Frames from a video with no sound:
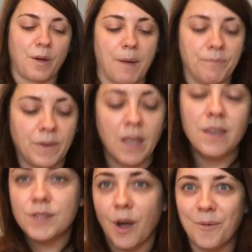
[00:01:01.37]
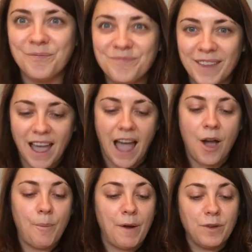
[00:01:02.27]
Okay, so I
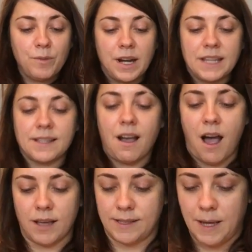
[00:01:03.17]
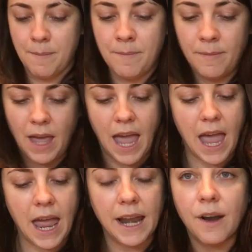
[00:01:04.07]
hope everyone is awesome,
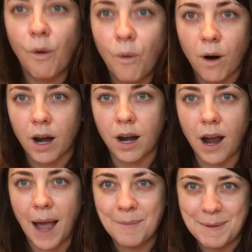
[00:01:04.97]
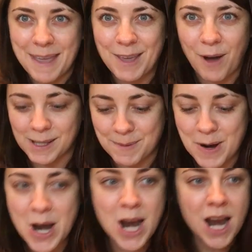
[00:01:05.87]
or I'm gonna make you
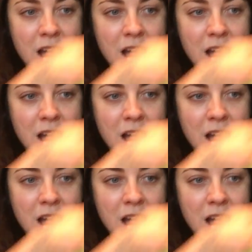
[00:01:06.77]
awesomer.